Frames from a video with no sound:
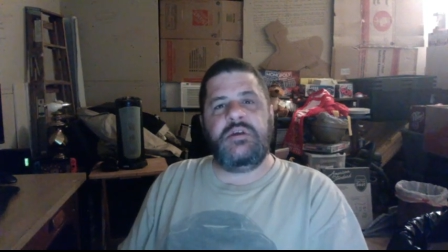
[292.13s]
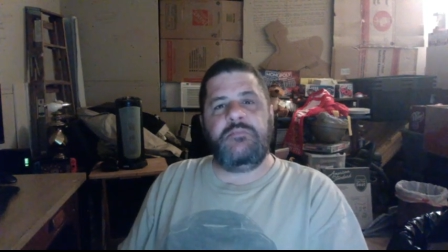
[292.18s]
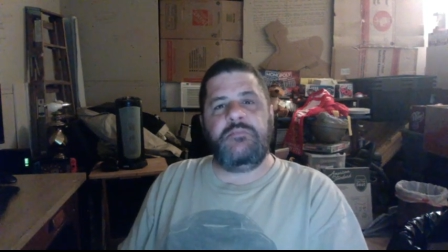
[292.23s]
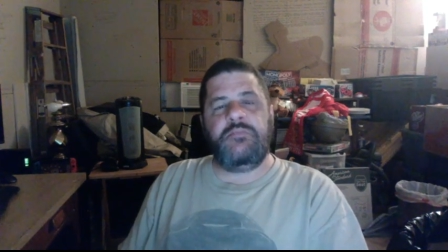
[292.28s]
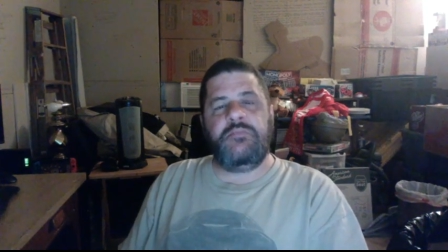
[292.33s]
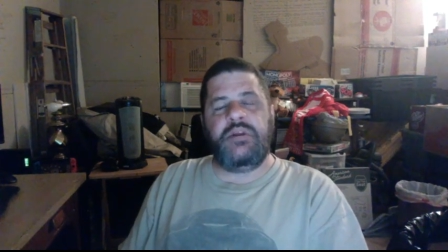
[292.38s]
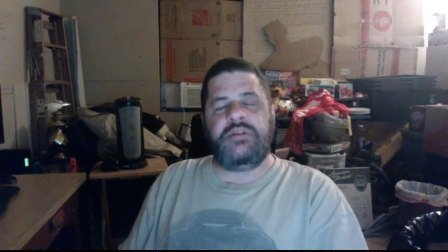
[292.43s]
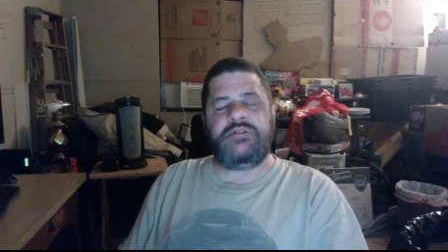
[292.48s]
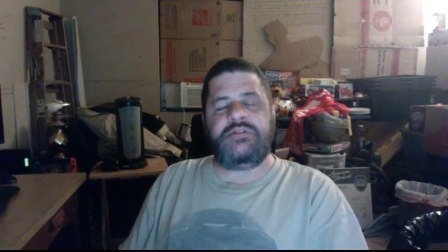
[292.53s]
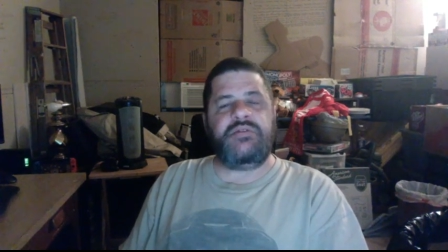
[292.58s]

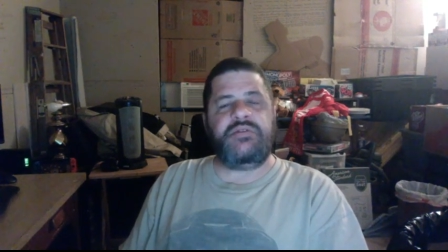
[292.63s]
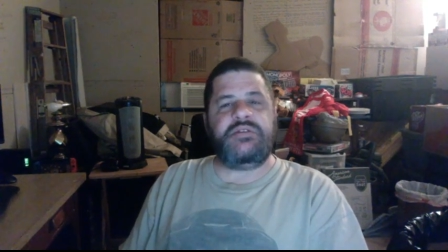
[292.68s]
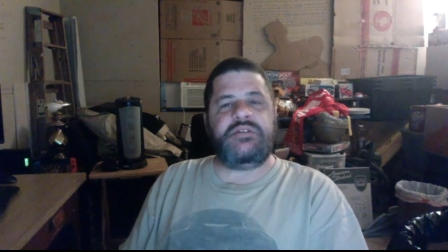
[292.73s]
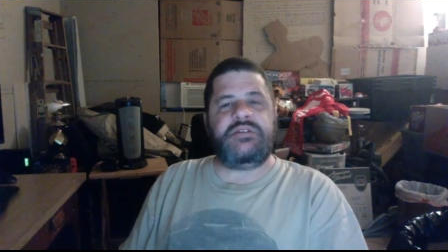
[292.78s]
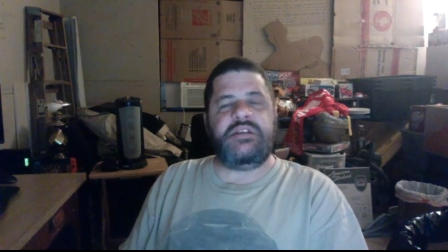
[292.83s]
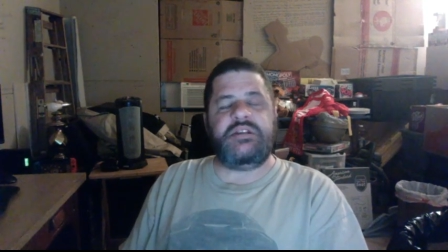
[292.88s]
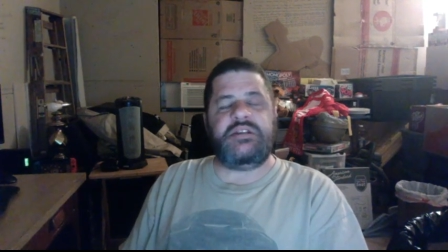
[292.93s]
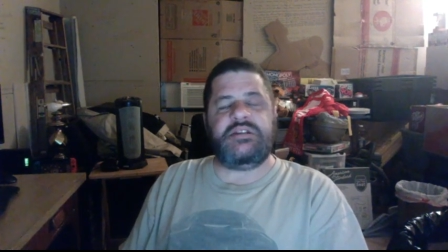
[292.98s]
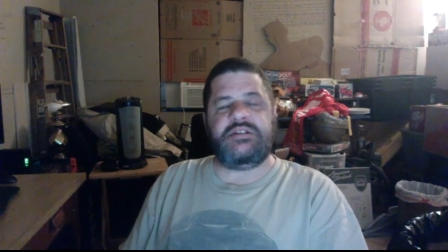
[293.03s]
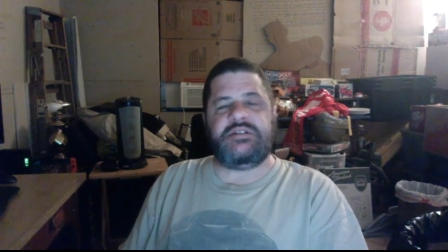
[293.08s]
but as soon as
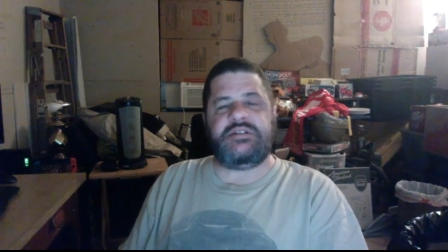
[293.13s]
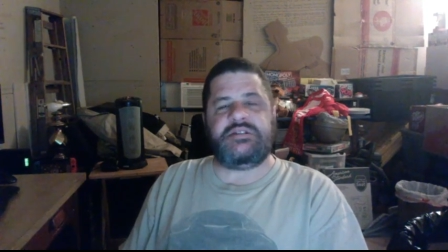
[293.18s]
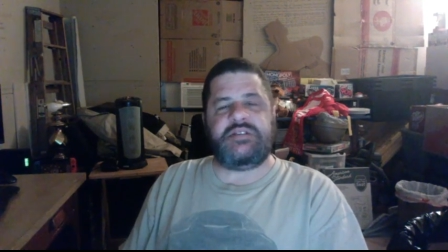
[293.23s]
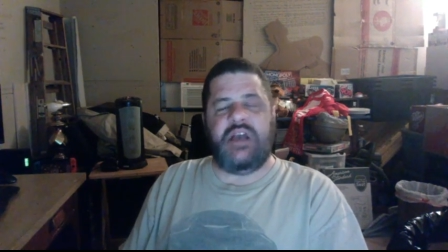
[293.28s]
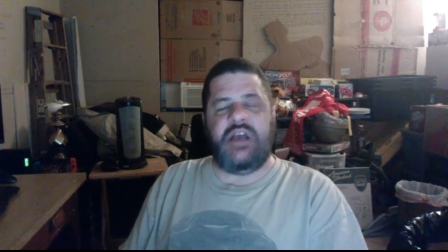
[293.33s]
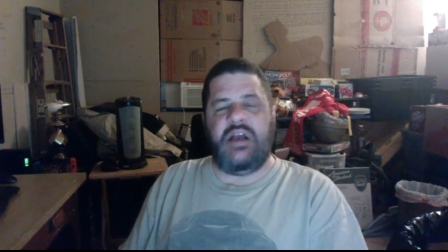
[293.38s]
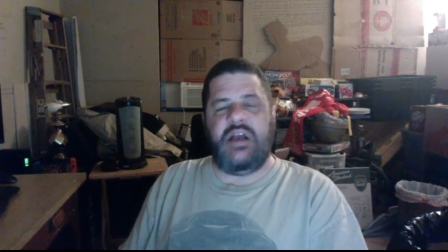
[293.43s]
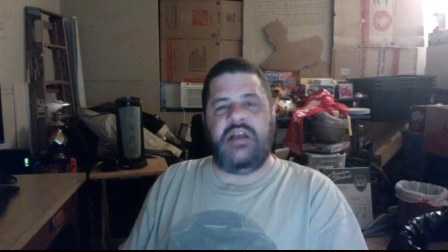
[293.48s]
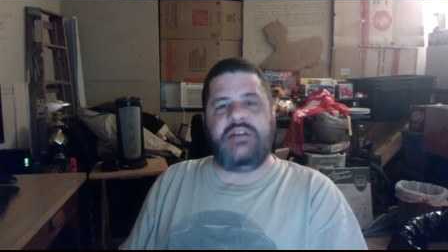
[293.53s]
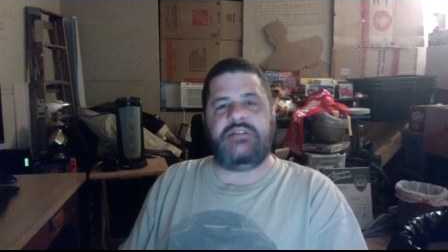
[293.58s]
he
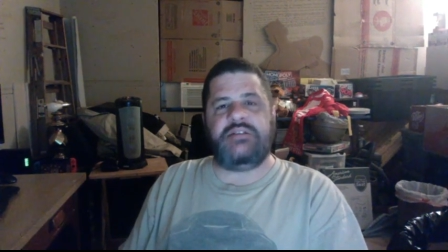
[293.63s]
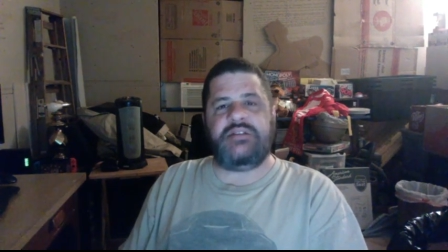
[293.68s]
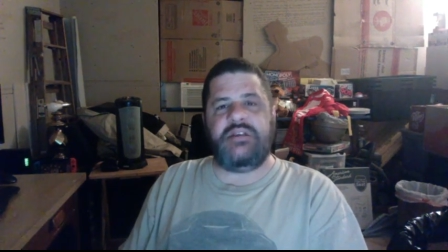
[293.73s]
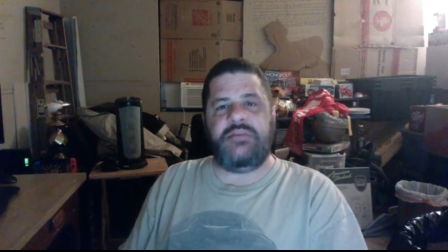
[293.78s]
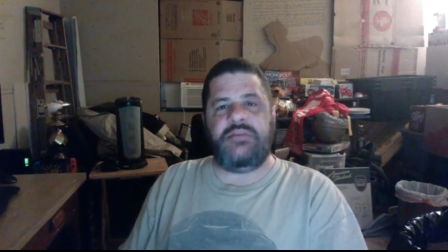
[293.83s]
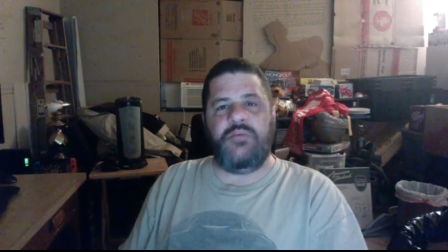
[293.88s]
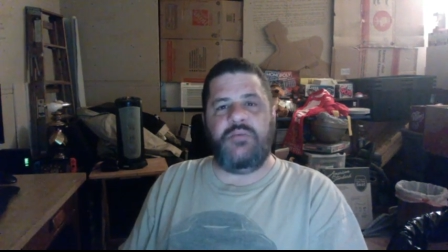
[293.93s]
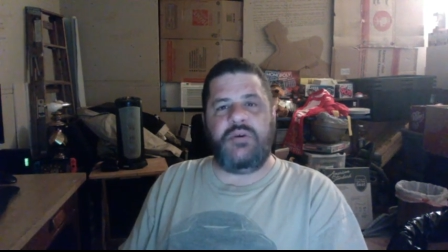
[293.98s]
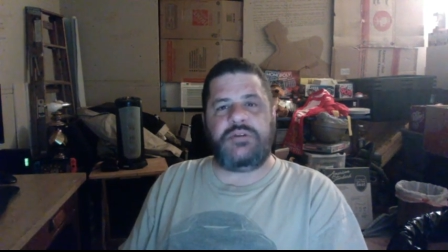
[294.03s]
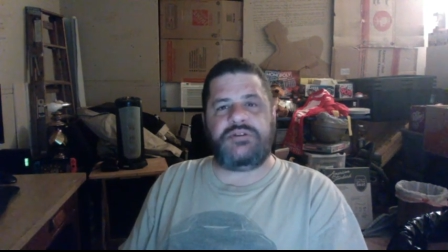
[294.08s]
decides he
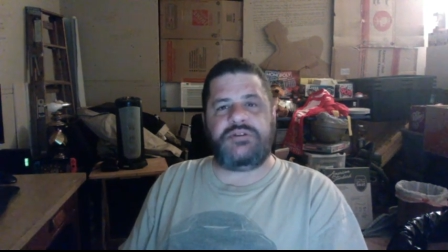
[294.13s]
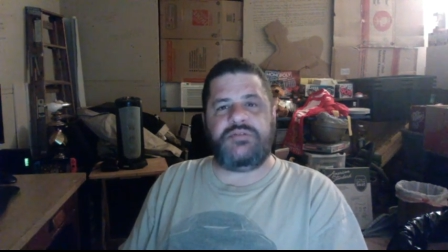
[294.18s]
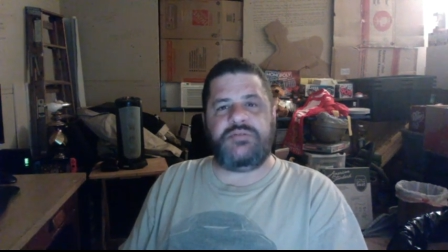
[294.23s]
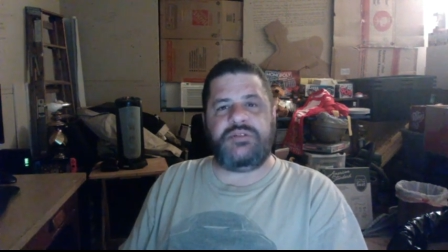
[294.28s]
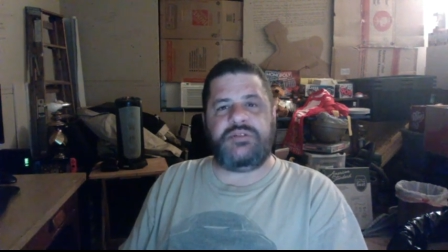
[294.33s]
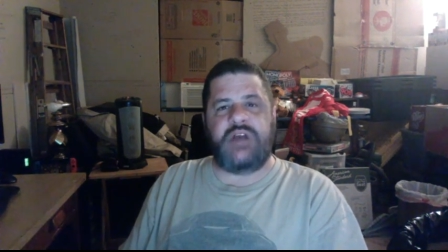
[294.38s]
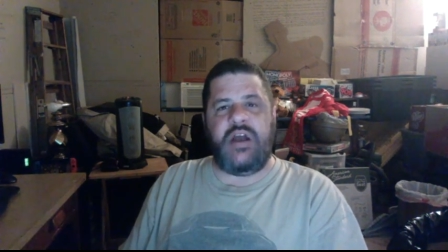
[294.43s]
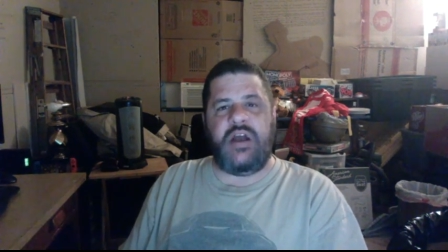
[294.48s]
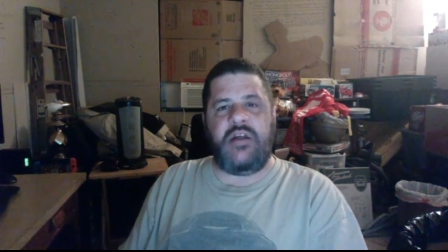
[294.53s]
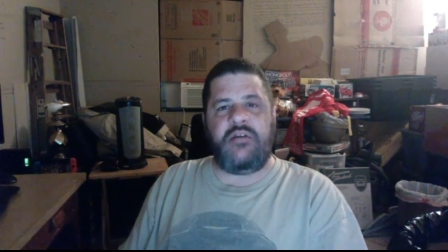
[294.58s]
wants to
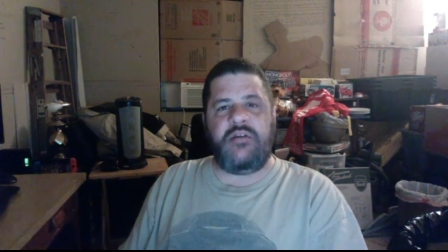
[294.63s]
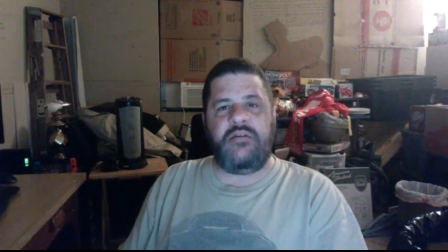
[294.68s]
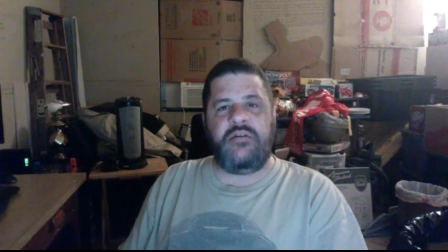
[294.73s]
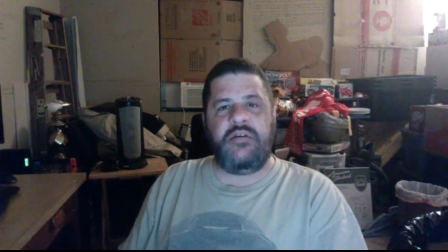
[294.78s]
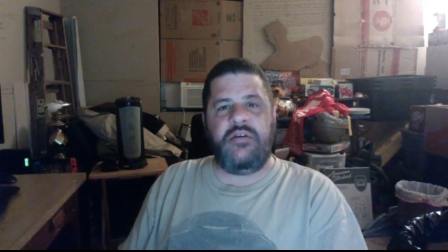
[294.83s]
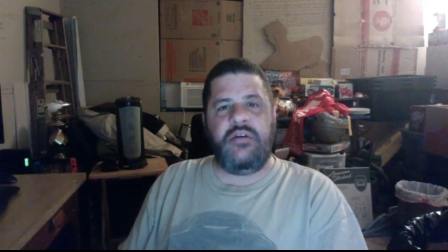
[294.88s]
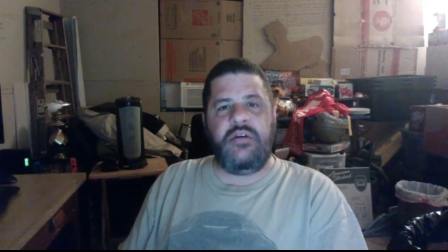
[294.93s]
retire,